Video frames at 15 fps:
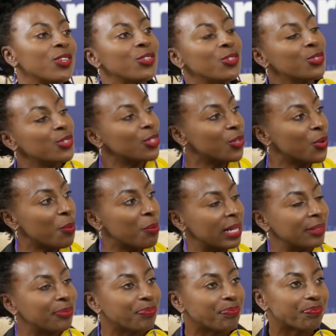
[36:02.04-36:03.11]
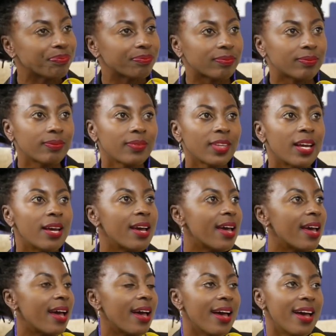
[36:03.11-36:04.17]
You're using your money.
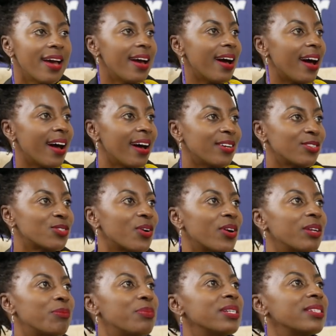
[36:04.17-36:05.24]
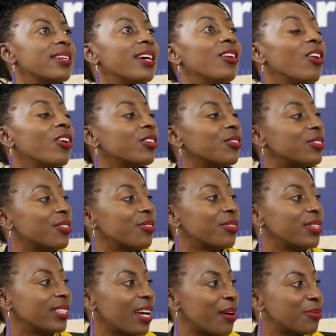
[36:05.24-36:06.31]
Uh, so it brings a lot of
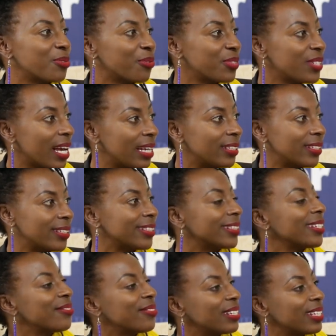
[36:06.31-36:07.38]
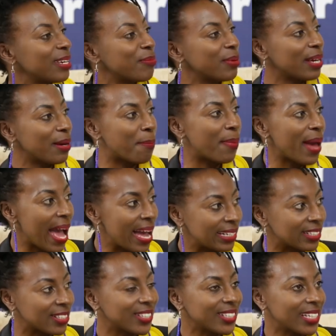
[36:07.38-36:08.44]
different types of challenges. Even keeping a
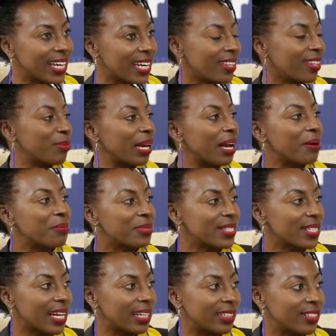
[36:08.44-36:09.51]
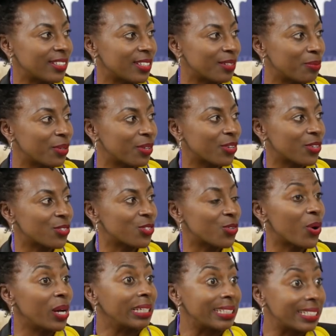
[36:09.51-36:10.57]
band together becomes challenging because you
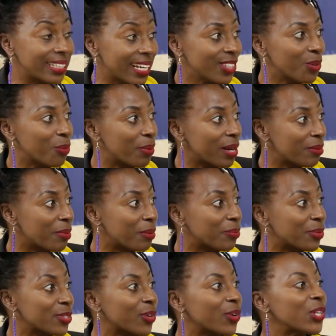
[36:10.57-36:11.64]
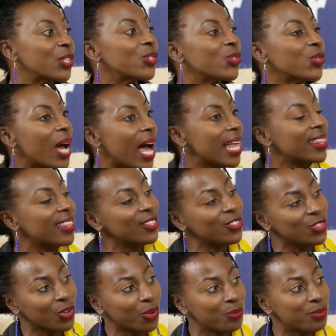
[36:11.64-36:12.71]
understand your band members are going to do other
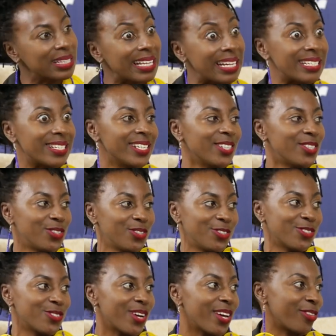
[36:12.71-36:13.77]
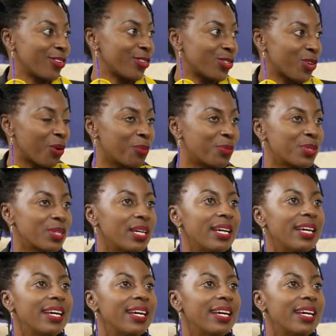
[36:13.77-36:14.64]
jobs, they need to do other jobs.